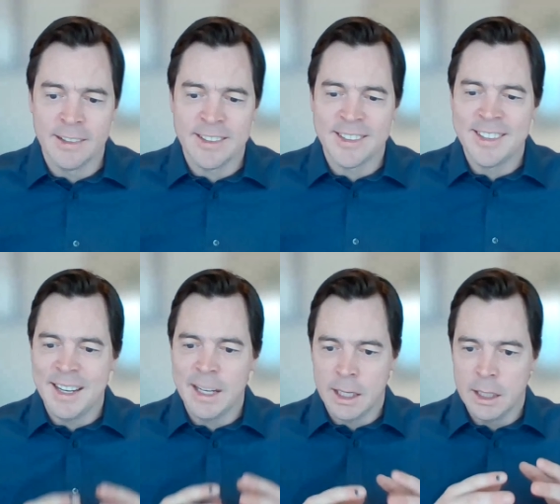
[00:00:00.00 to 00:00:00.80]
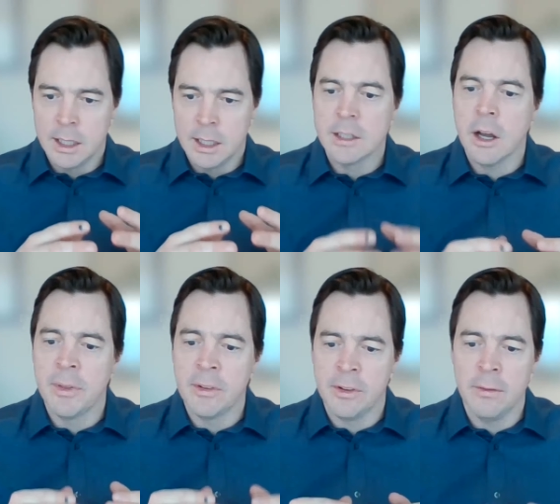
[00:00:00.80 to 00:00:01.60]
sitting on top
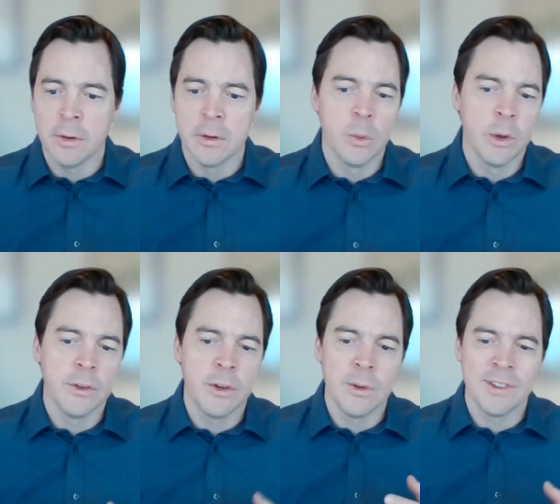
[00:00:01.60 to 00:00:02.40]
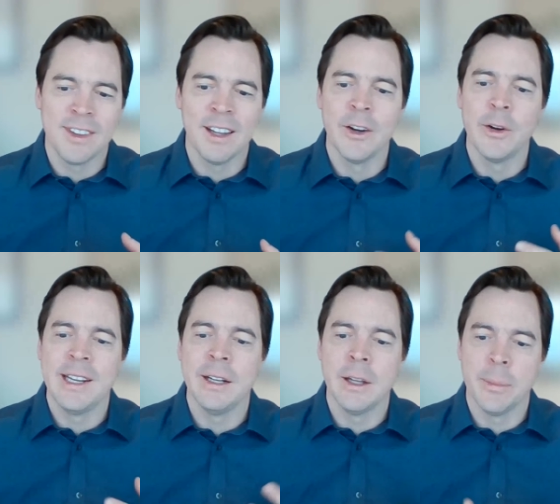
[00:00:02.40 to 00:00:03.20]
of the seafloor in what is known as the
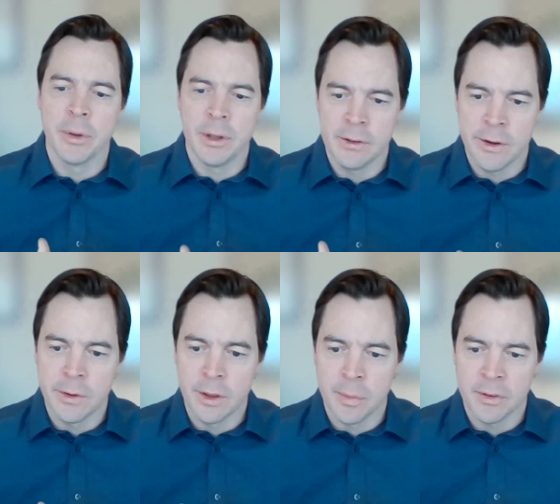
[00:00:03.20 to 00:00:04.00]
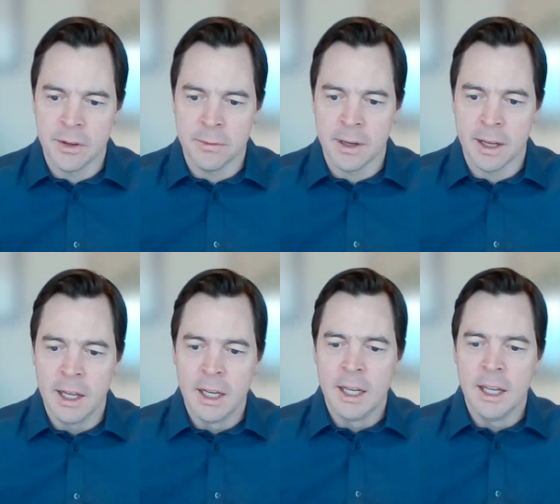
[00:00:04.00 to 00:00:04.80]
Clarion Clipperton zone of the Pacific
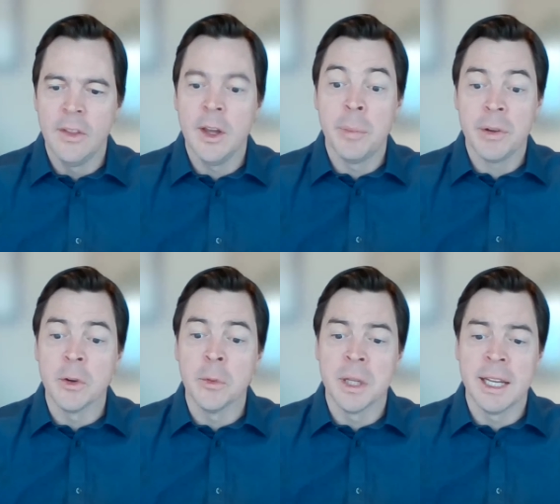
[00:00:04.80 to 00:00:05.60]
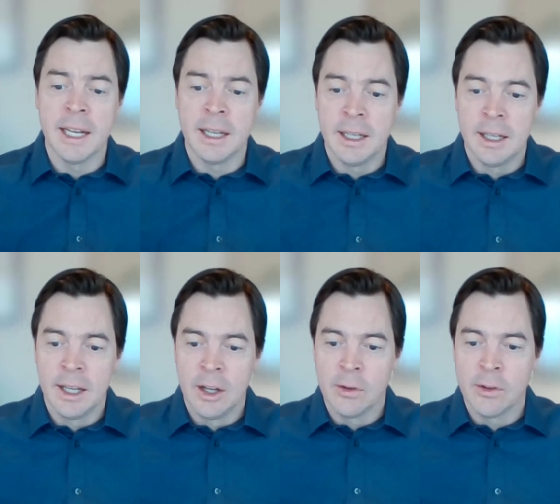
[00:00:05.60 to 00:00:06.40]
in the abyssal plain.
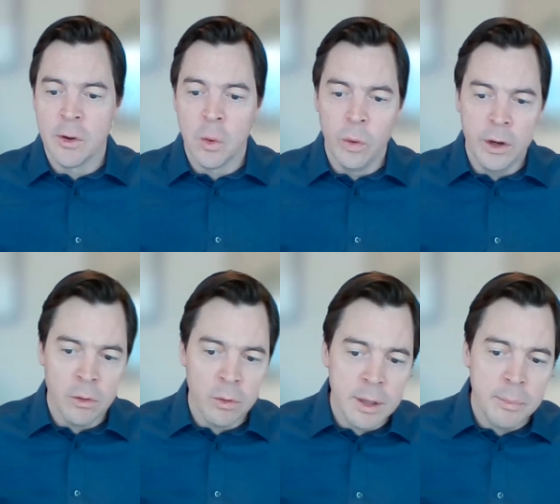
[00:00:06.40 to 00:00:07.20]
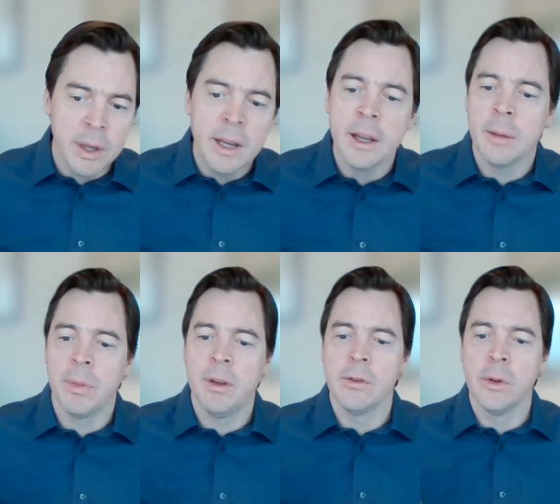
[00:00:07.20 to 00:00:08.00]
So we are really picking
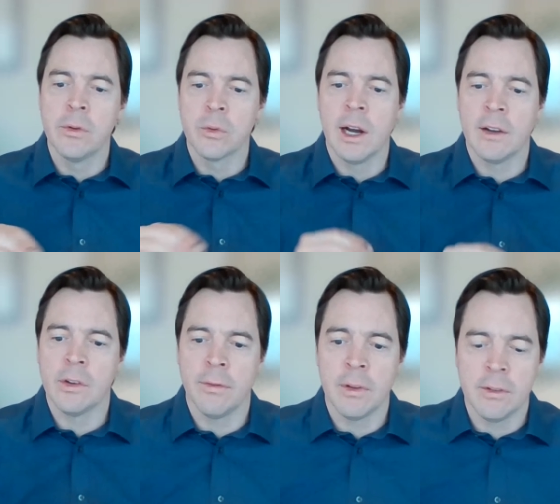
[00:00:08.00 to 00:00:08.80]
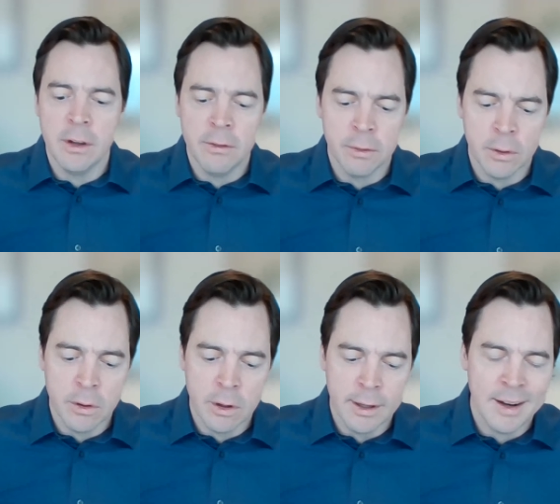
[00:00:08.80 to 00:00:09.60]
up these loose rocks off of the
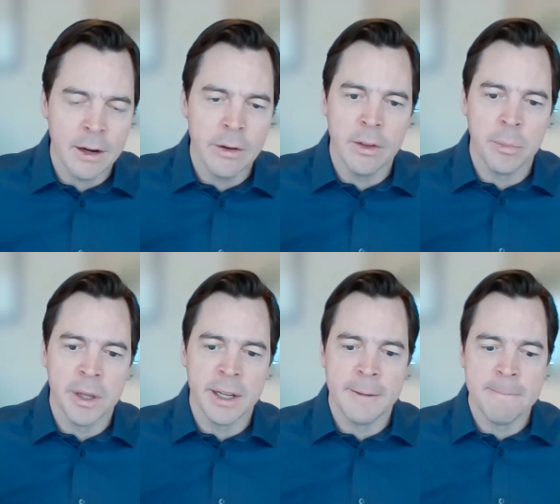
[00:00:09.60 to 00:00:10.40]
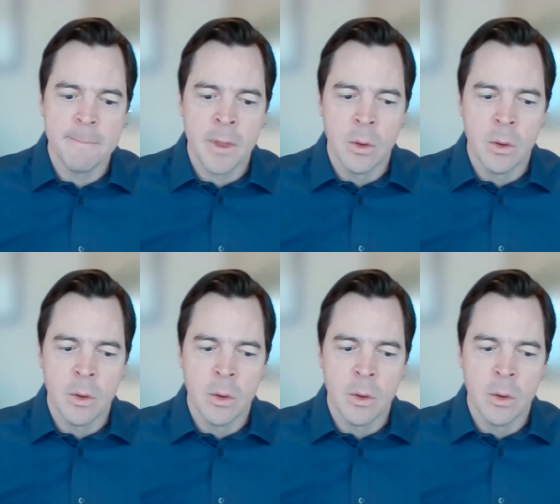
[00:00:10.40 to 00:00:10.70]
seafloor in an area of the planet